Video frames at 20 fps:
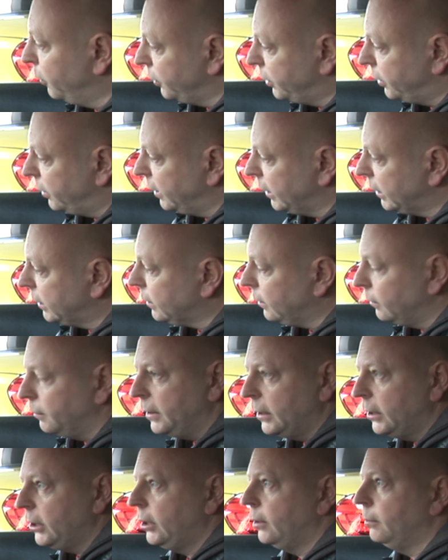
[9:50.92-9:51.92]
it puts an
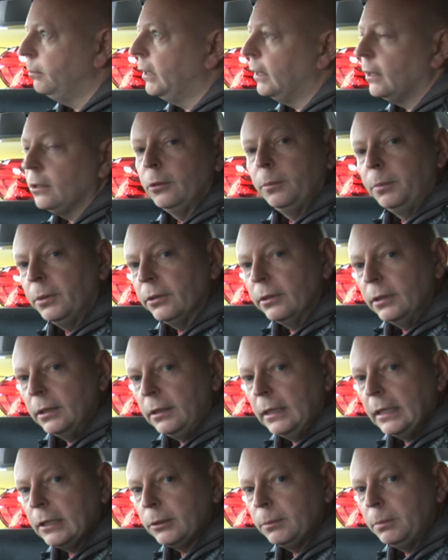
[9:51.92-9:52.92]
exclamation mark up
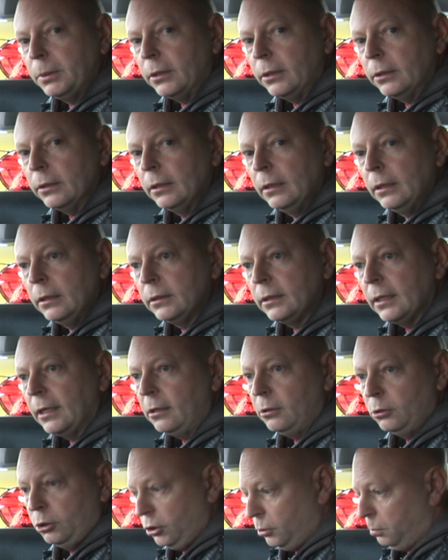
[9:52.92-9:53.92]
on the dashboard
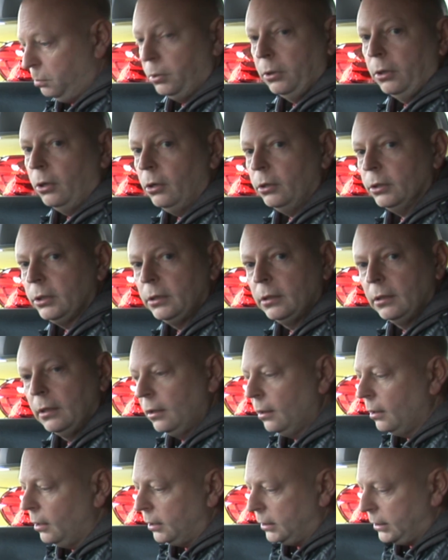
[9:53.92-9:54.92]
saying
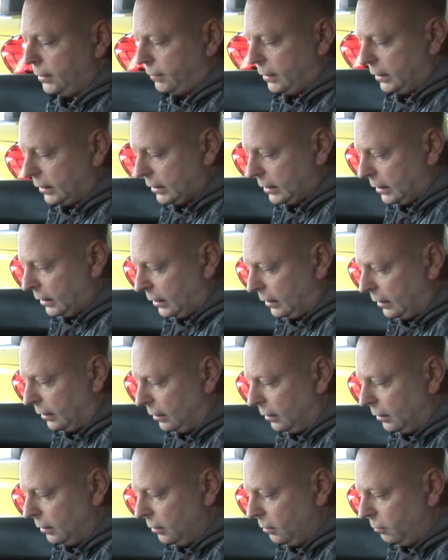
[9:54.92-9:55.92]
sport, as if to
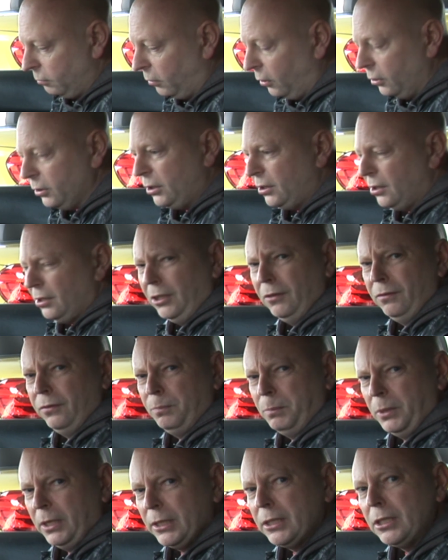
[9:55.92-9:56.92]
say, what?
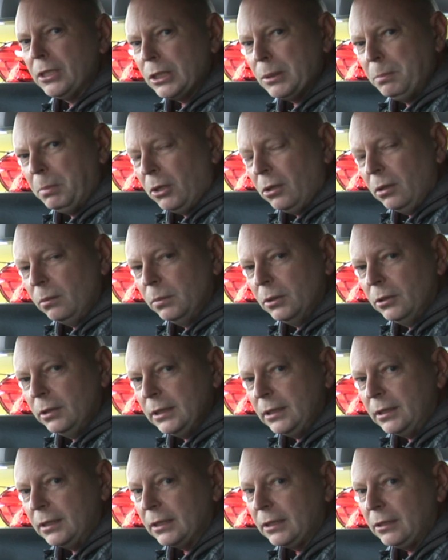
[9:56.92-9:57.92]
You've pressed the sport
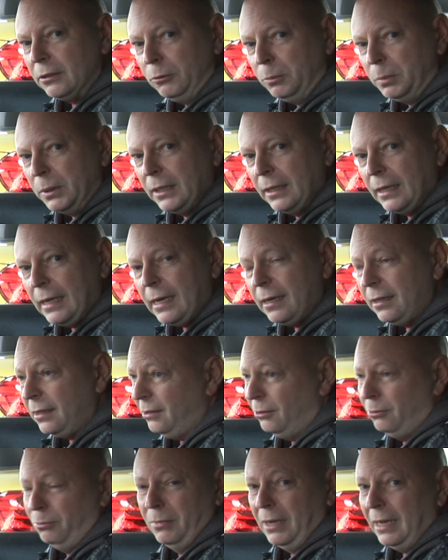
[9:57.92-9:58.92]
button in a
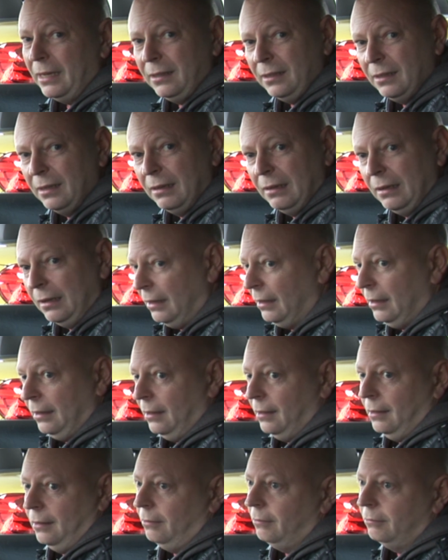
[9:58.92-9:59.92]
supercar? Are you mad?
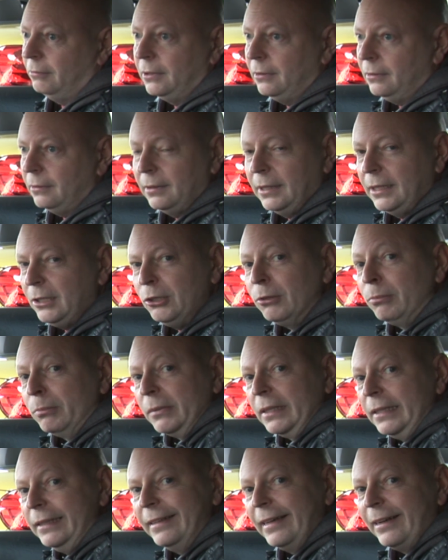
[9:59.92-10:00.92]
Well, it
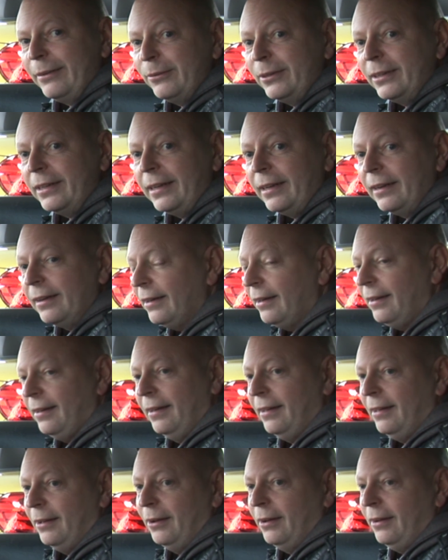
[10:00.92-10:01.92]
shouldn't be that way.
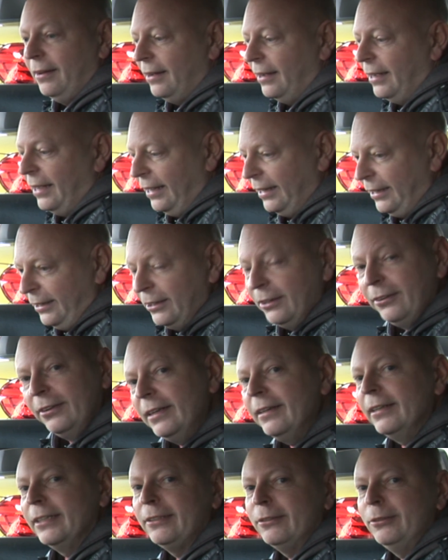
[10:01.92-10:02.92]

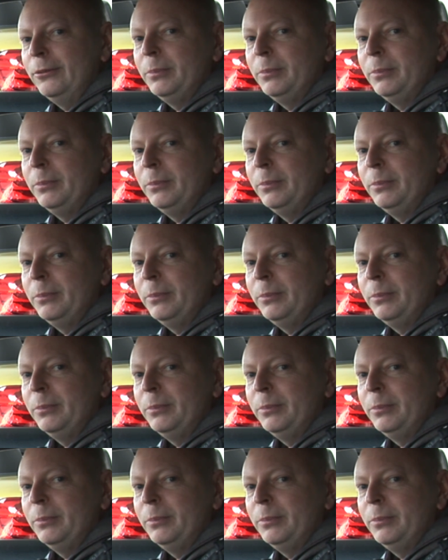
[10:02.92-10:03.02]
You're in a